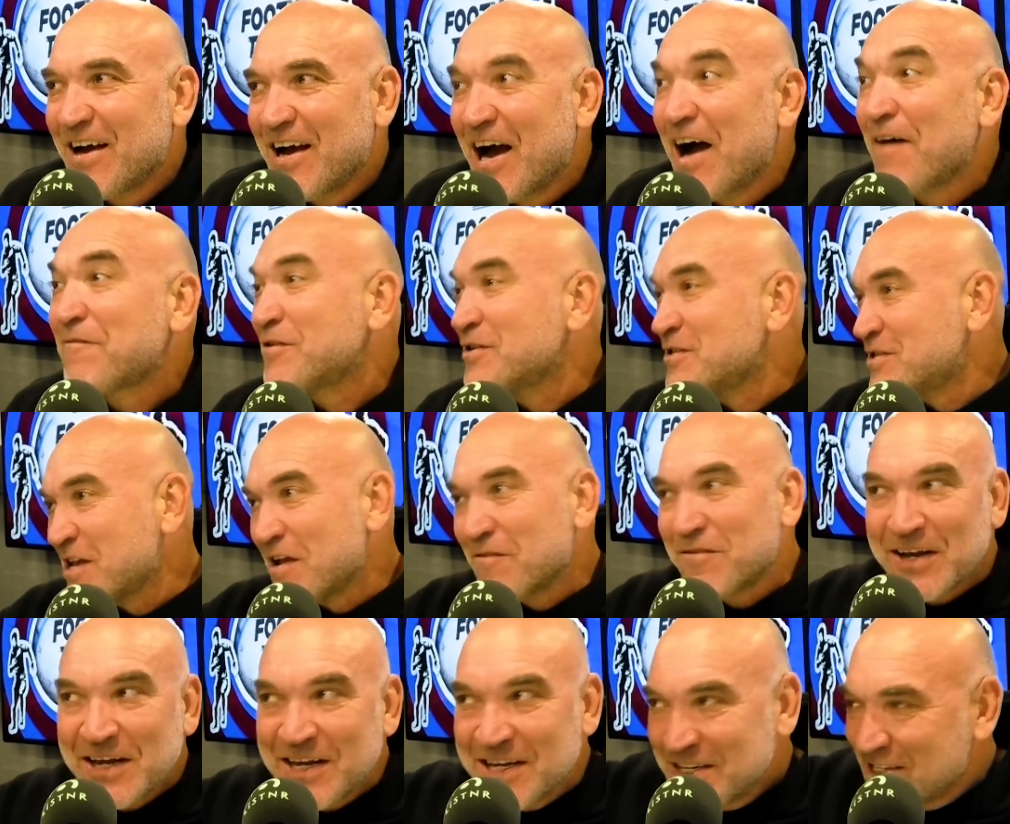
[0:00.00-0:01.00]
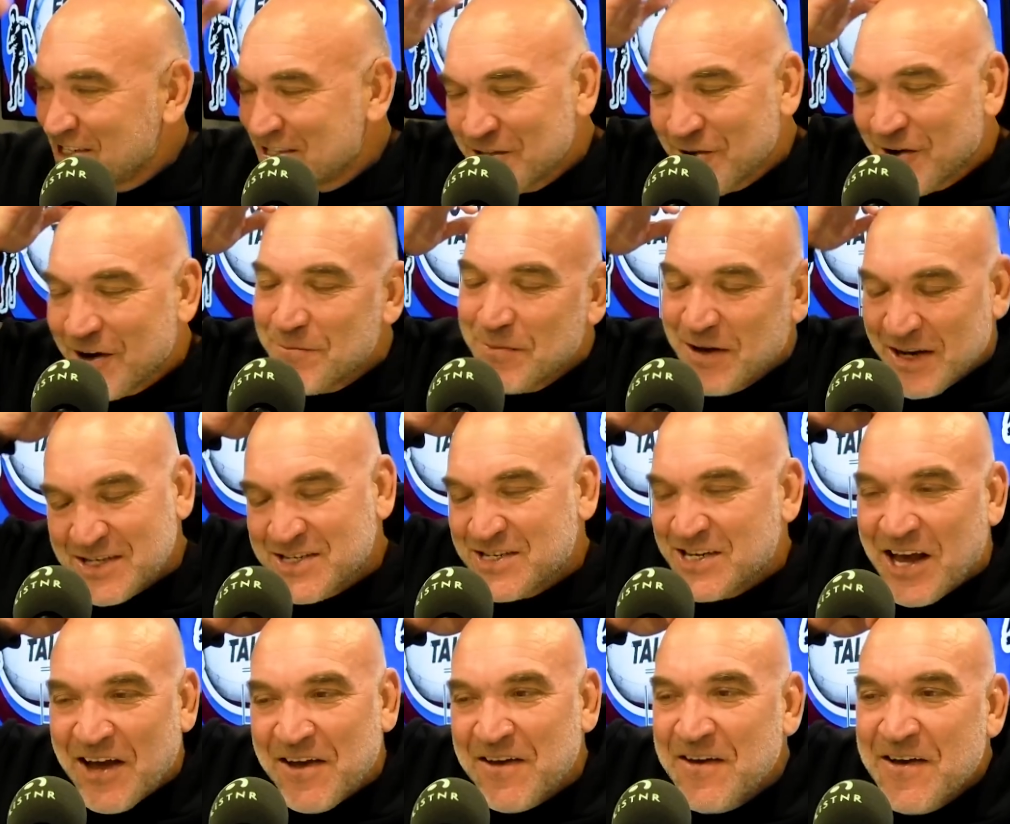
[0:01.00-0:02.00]
After 79 minutes.
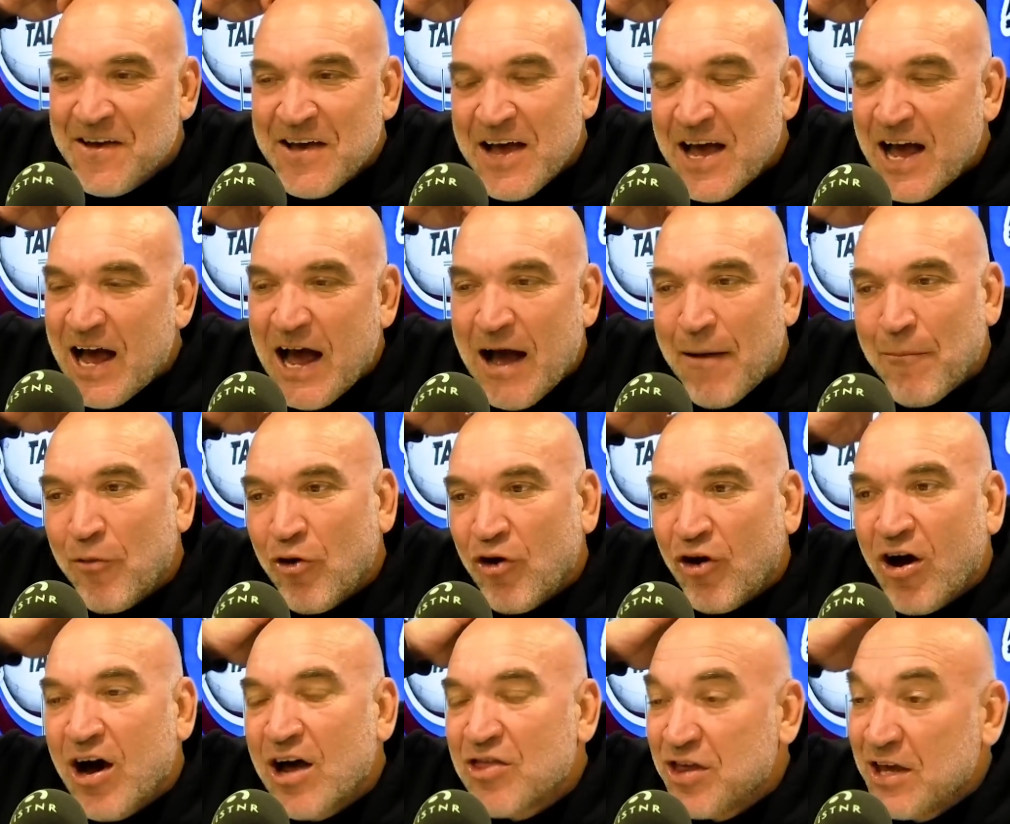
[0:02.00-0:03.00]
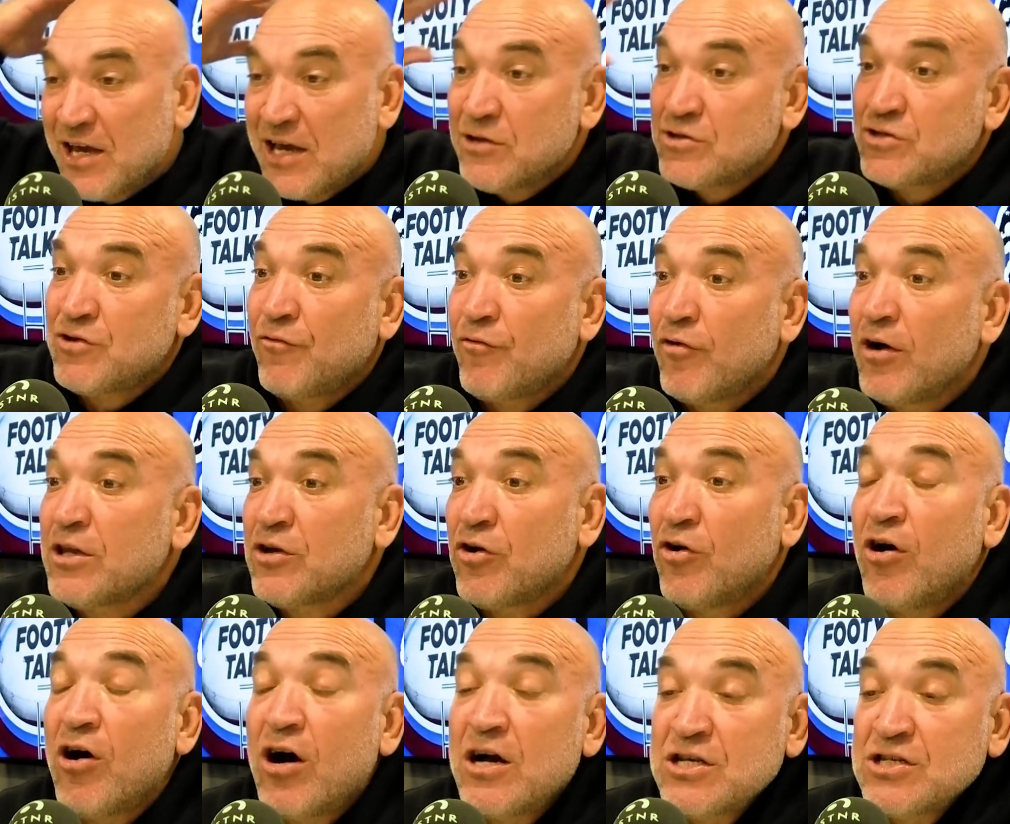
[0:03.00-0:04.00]
So, look, I think it's the right
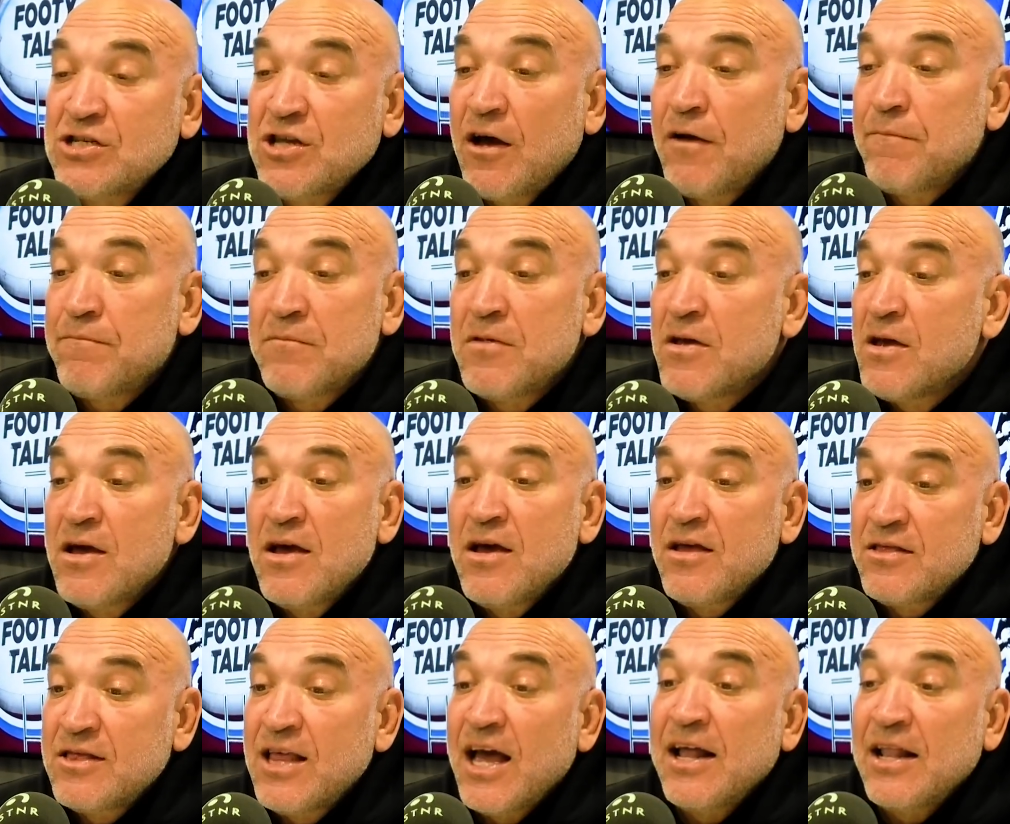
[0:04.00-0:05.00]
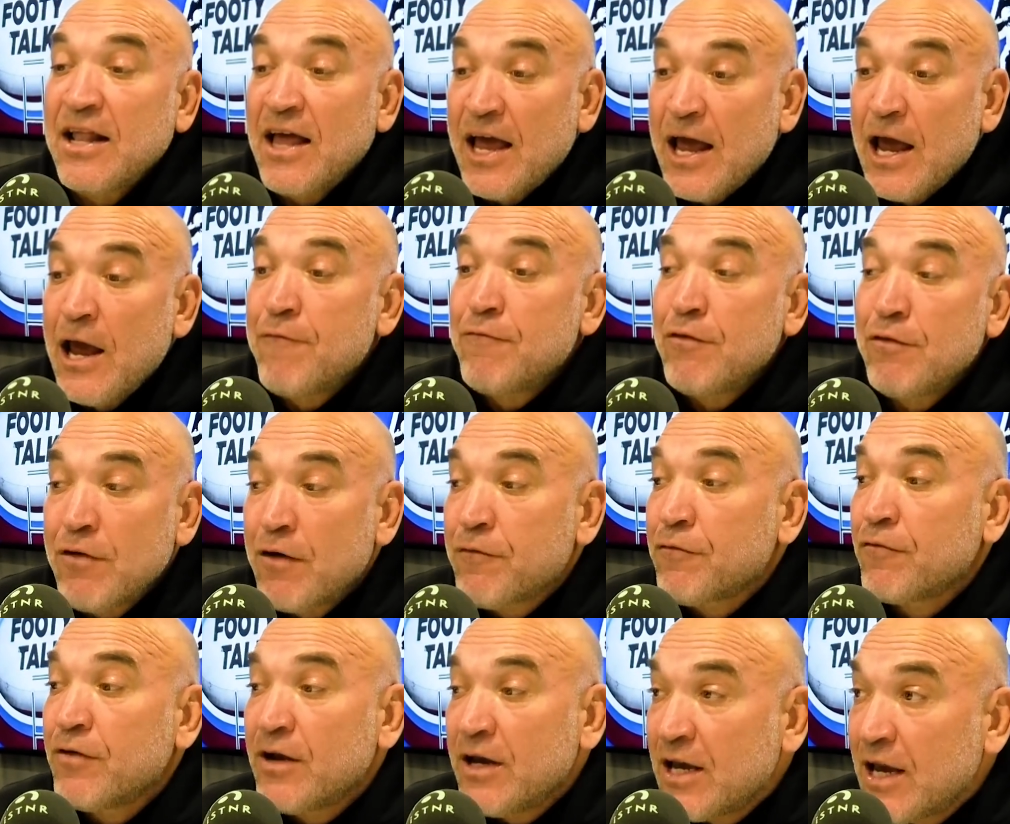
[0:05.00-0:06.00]
goal. I just hope that every
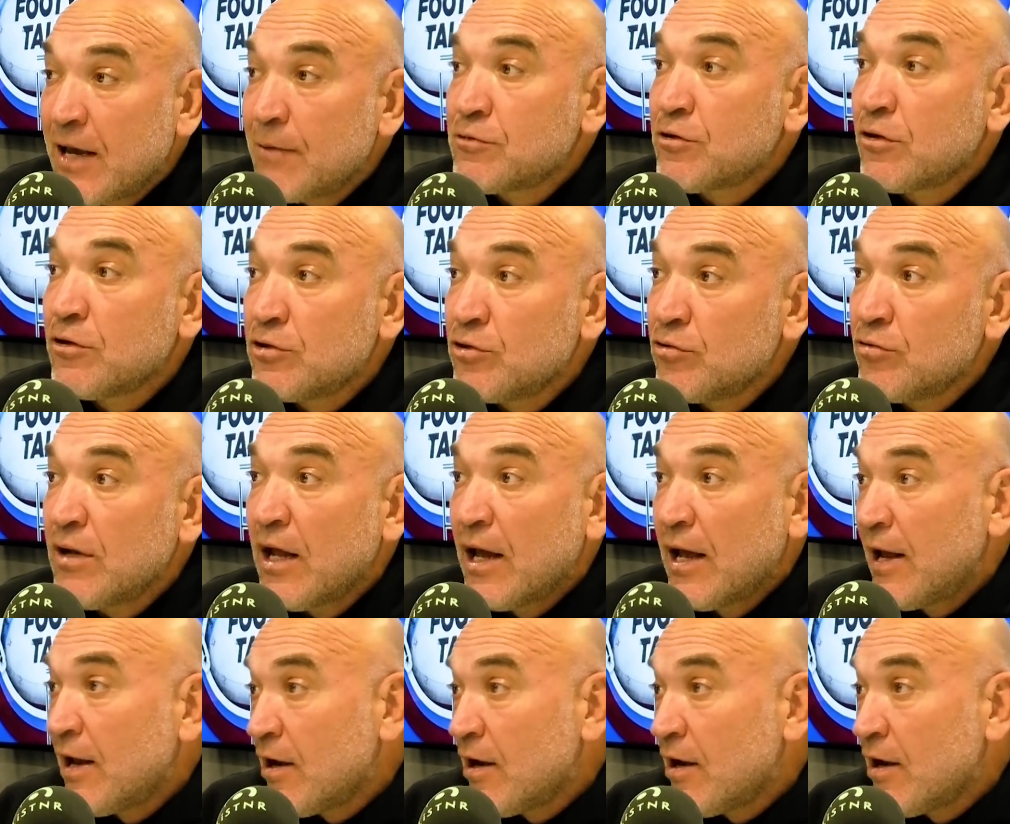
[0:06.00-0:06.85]
referee keeps on doing that.